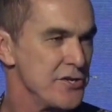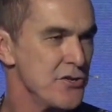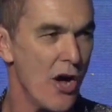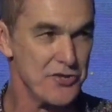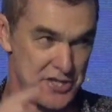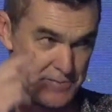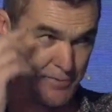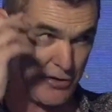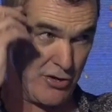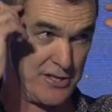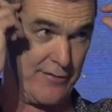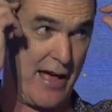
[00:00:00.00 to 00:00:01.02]
not just
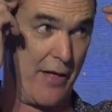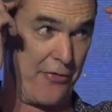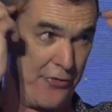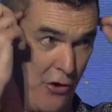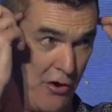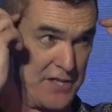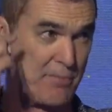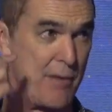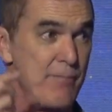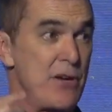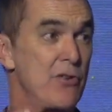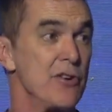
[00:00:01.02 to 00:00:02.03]
because of our thoughts,
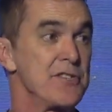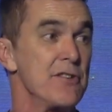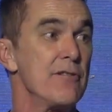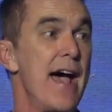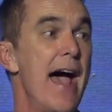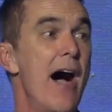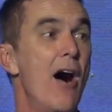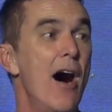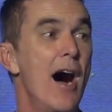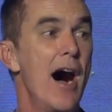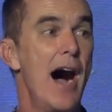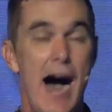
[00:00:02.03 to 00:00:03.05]
but because of our
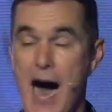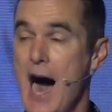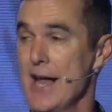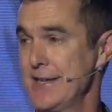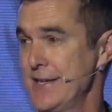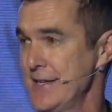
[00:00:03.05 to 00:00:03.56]
heart.